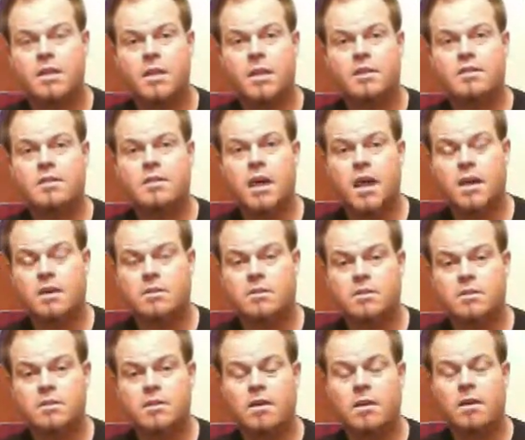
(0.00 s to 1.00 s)
This
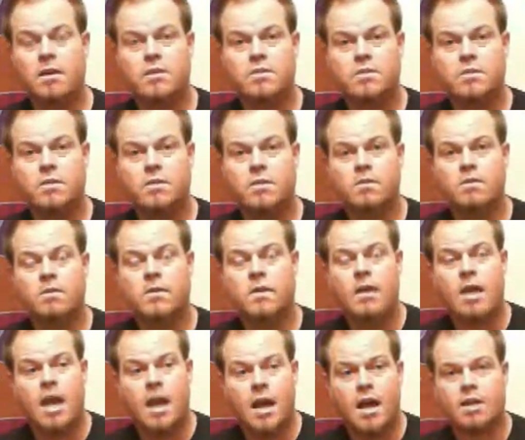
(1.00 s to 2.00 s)
actually also
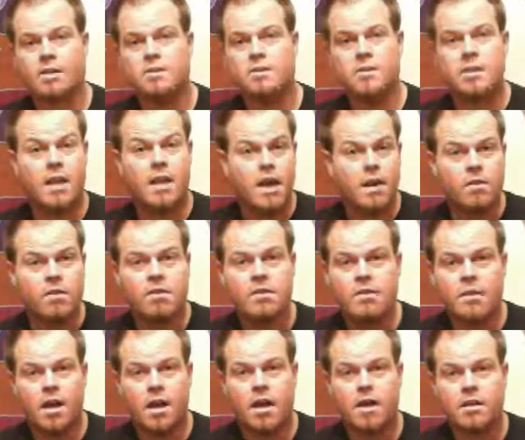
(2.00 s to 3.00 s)
has an
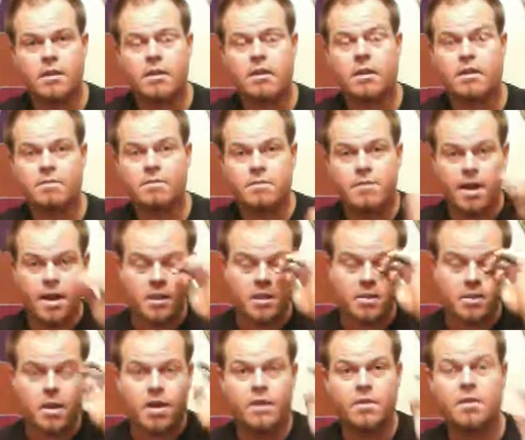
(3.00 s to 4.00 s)
alkaline
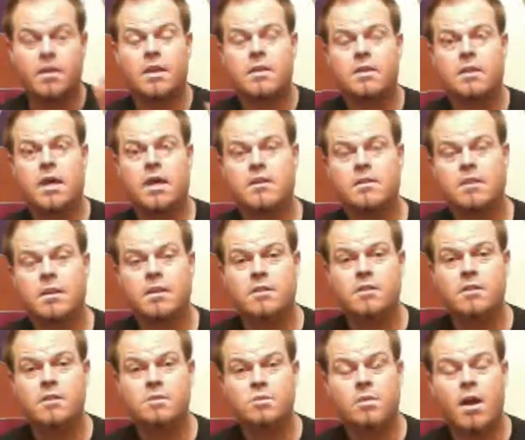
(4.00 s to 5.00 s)
effect on the
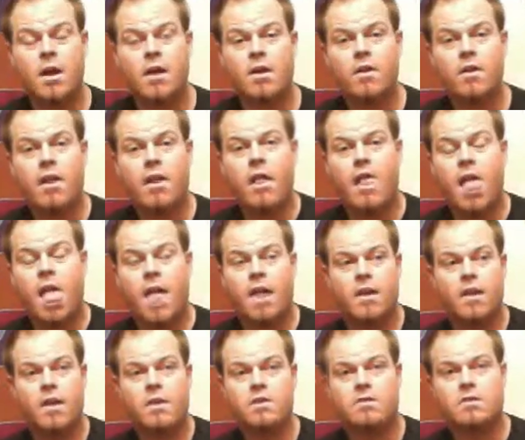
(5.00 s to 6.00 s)
intestines as well,
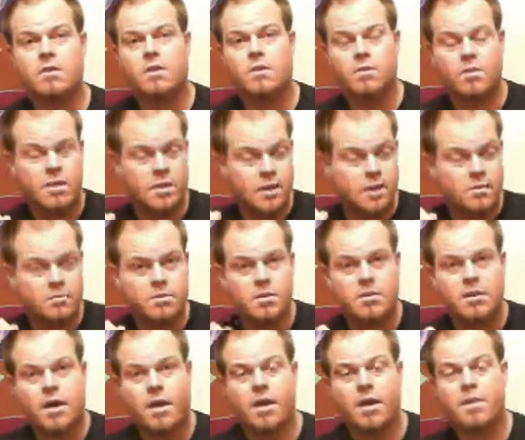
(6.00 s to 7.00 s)
and also
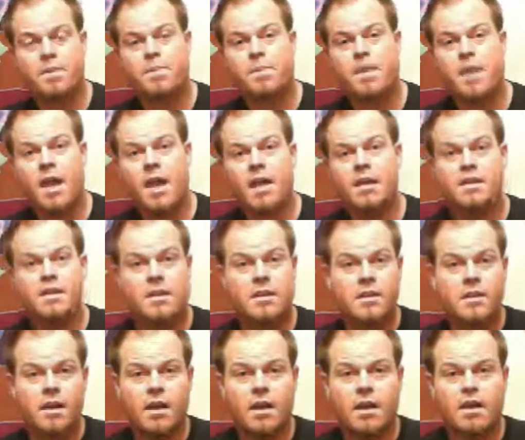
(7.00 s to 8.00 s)
keeps
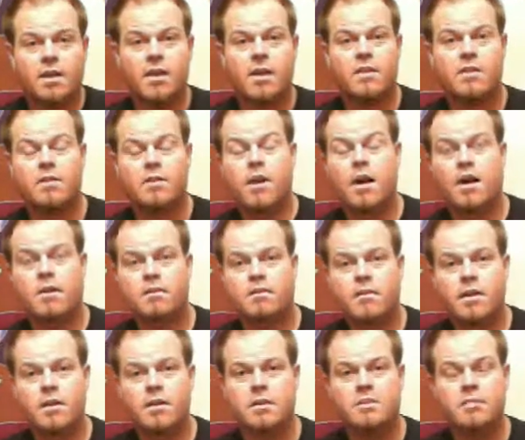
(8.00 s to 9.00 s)
candida and other
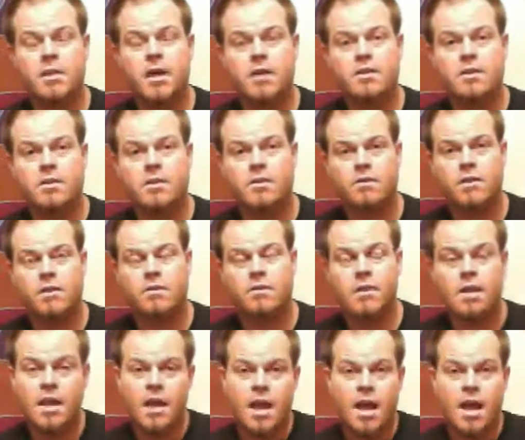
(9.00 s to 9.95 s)
unfriendly bacteria